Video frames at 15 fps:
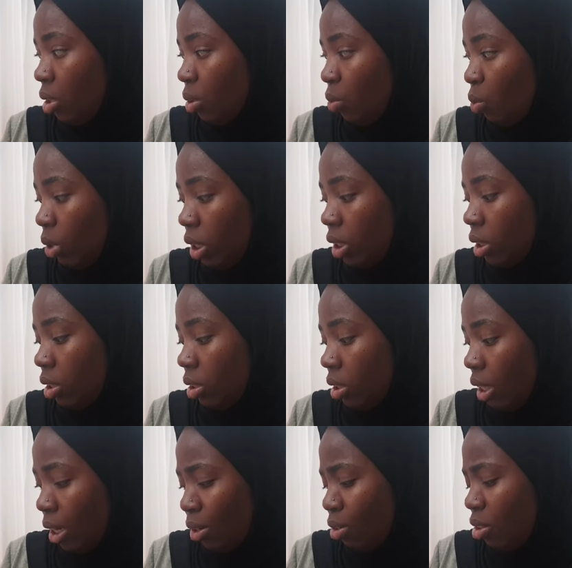With they're
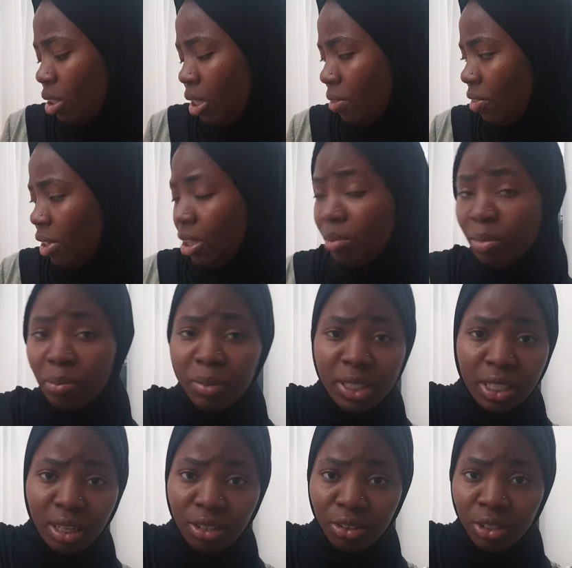going to definitely be
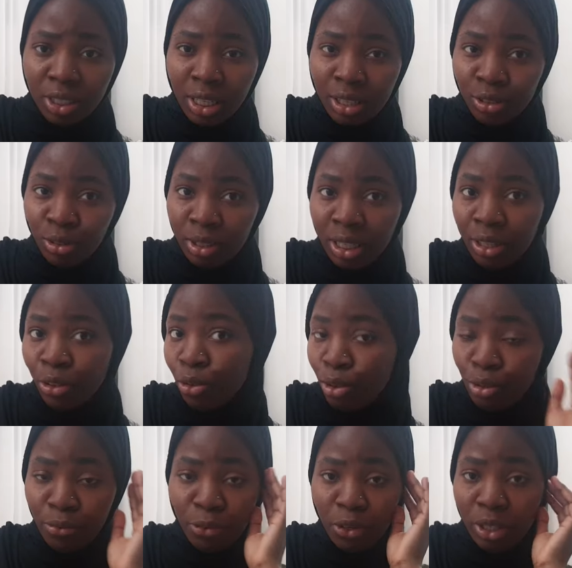miscellaneous. They're not going to
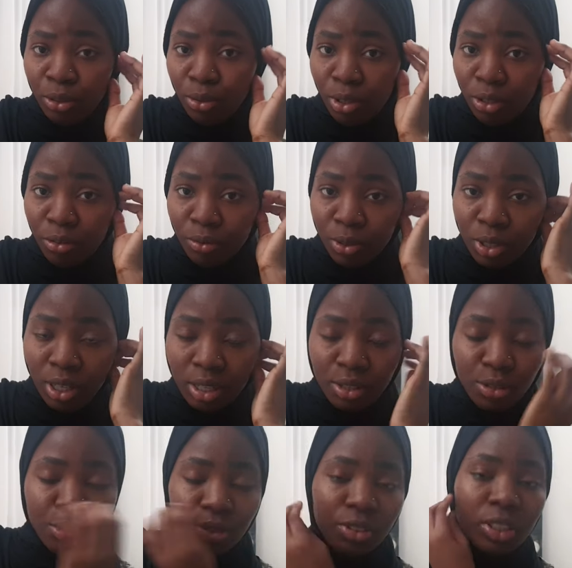fall into any of those
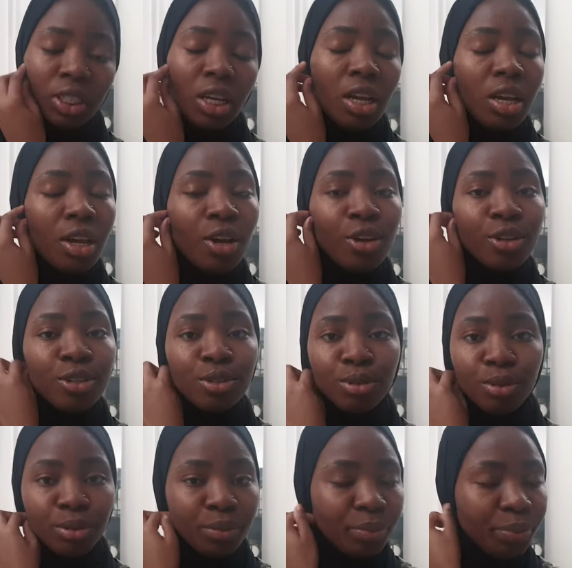categories.
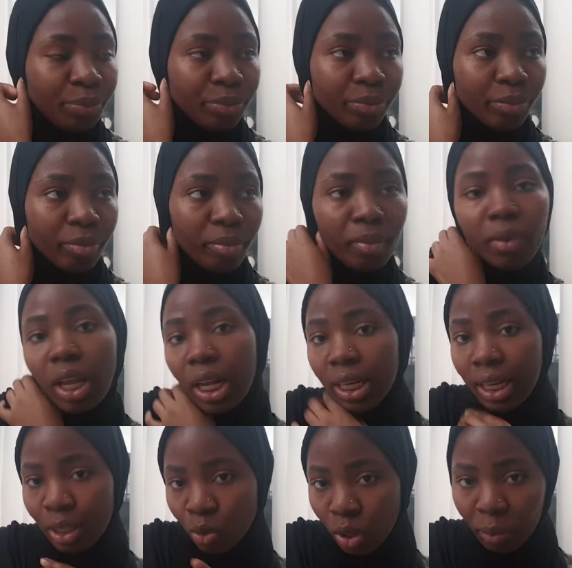So
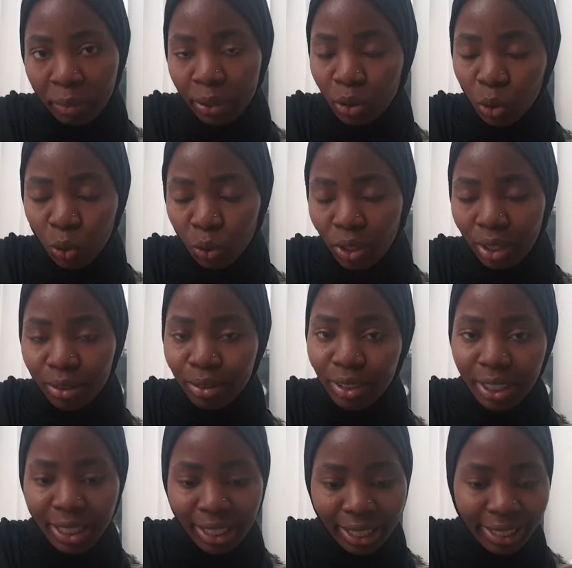that's what I'm going to do now.
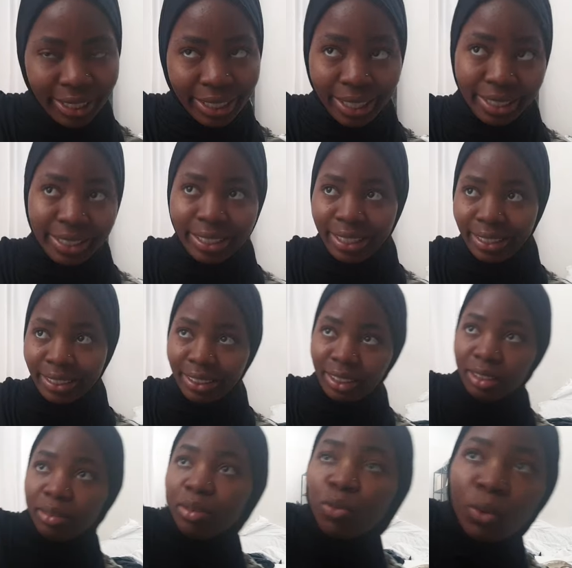Let's get started
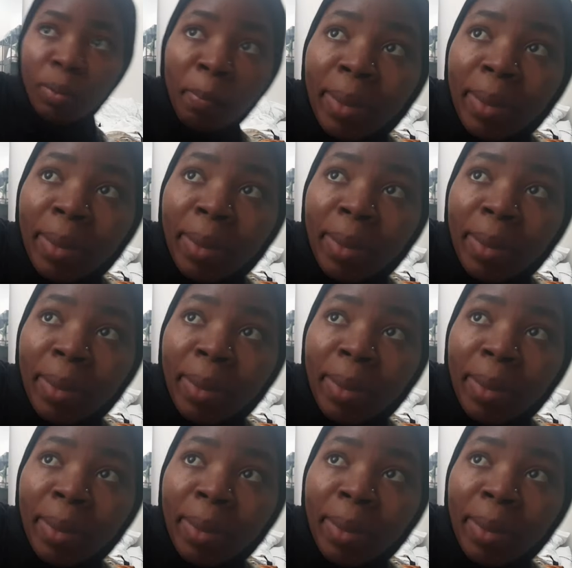with